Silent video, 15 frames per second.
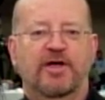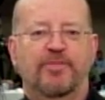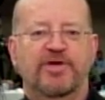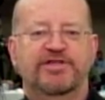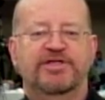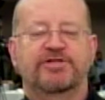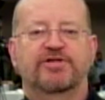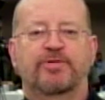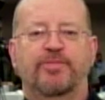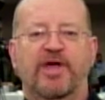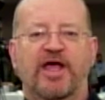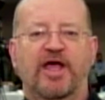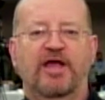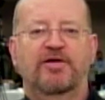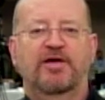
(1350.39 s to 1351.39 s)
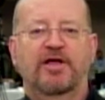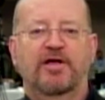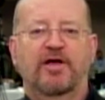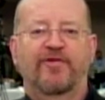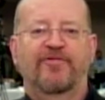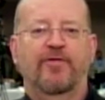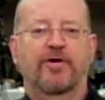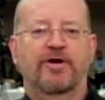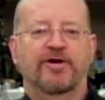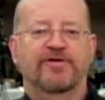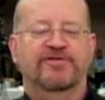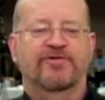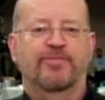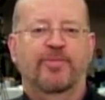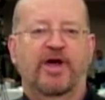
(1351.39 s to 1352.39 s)
BC should ban
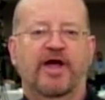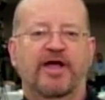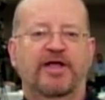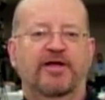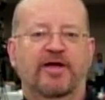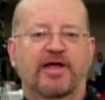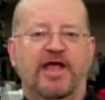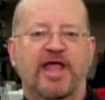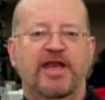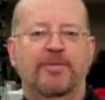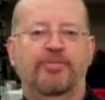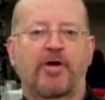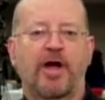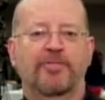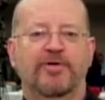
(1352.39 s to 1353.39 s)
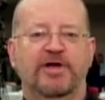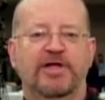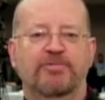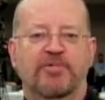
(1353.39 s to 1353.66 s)
foreigners from buying any property,